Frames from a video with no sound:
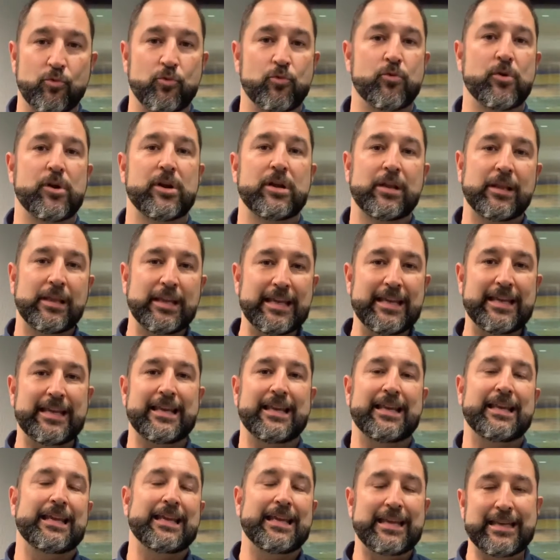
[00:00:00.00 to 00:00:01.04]
really
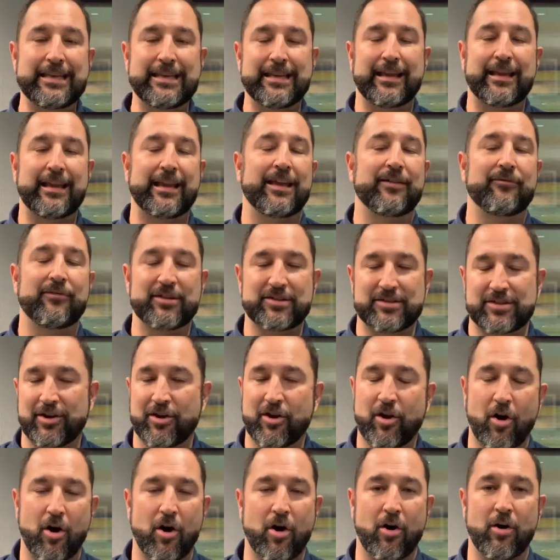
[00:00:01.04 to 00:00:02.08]
need to give us a
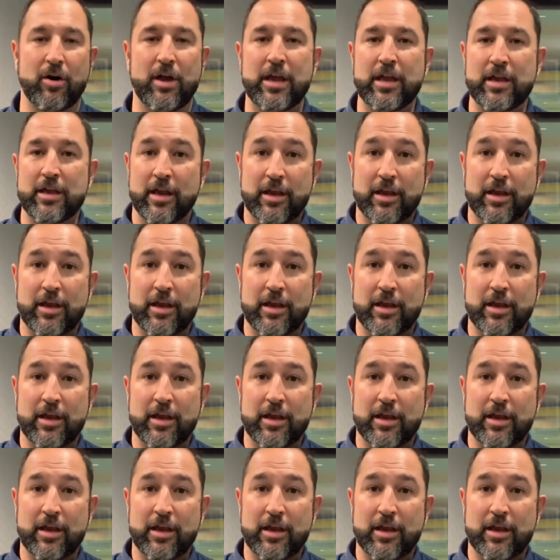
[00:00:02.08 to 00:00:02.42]
call.